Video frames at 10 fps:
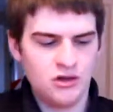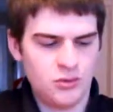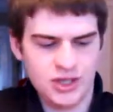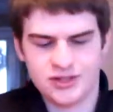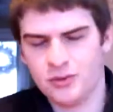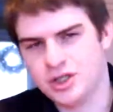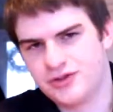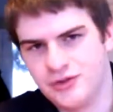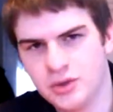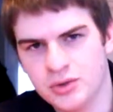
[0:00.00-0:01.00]
What is the worst
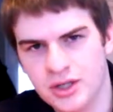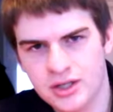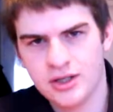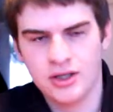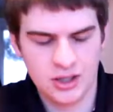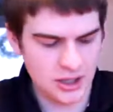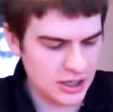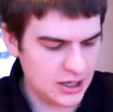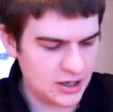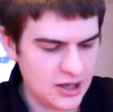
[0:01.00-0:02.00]
food?
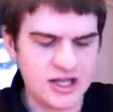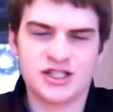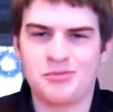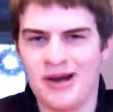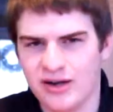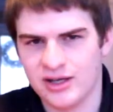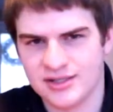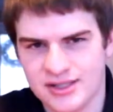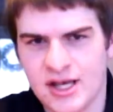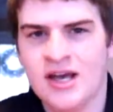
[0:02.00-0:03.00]

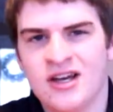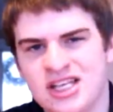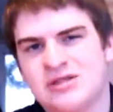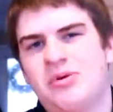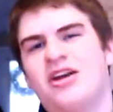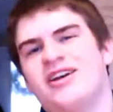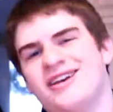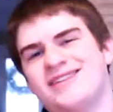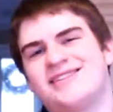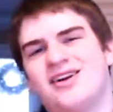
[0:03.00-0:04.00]
Asparagus.
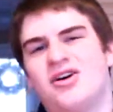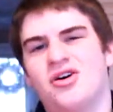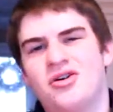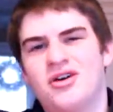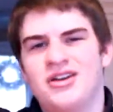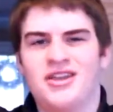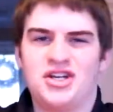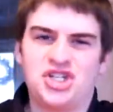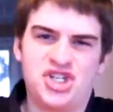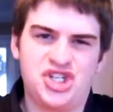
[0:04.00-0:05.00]
Asparagus are the
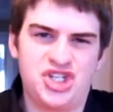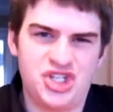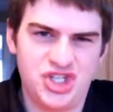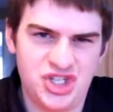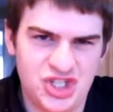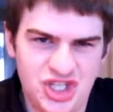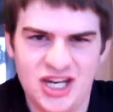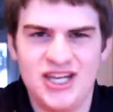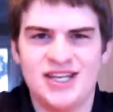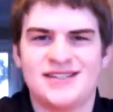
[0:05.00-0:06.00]

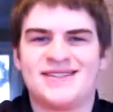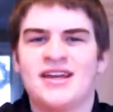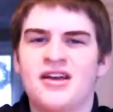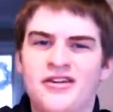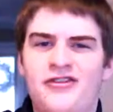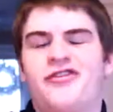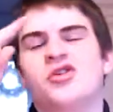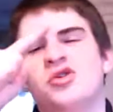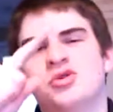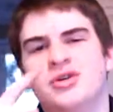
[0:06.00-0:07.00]
shittiest
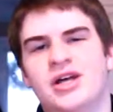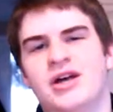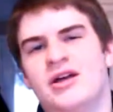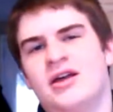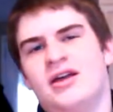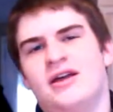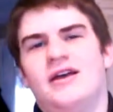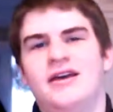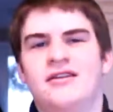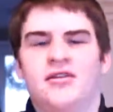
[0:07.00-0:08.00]
food
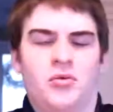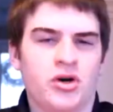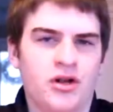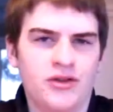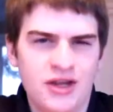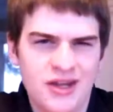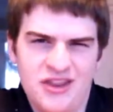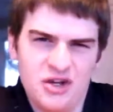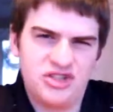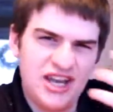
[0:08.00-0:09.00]
in the world.
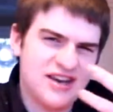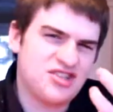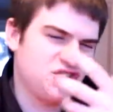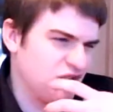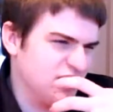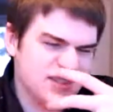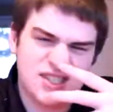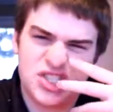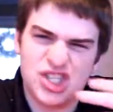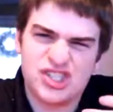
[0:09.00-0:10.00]
Their texture
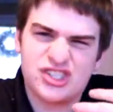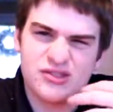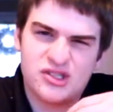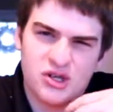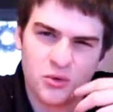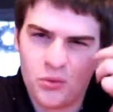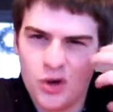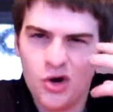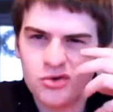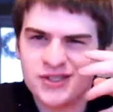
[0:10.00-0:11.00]
is just
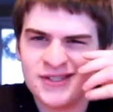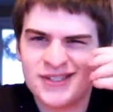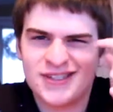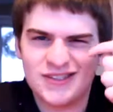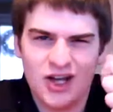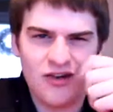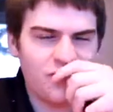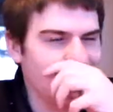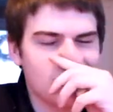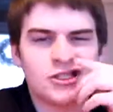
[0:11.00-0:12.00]
gross and
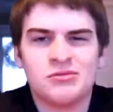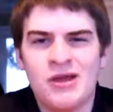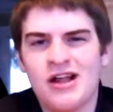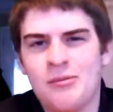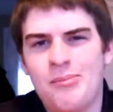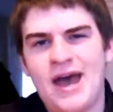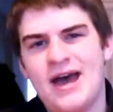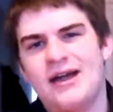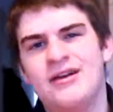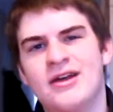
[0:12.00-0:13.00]
stuff. They smell
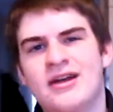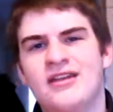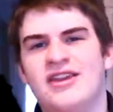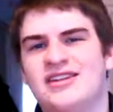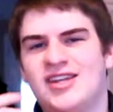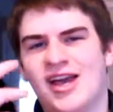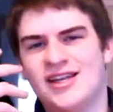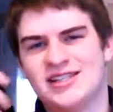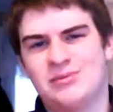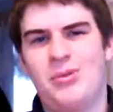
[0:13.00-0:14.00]
bad. They
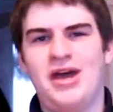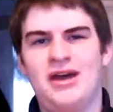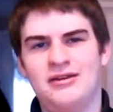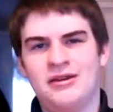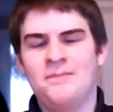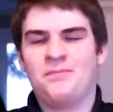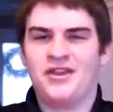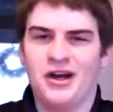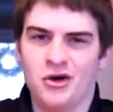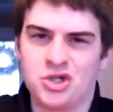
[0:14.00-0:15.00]
taste bad.
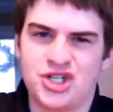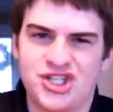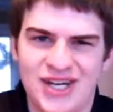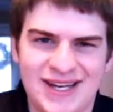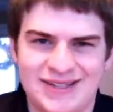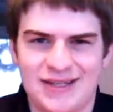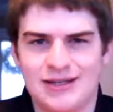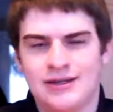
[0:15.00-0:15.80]
They're shit.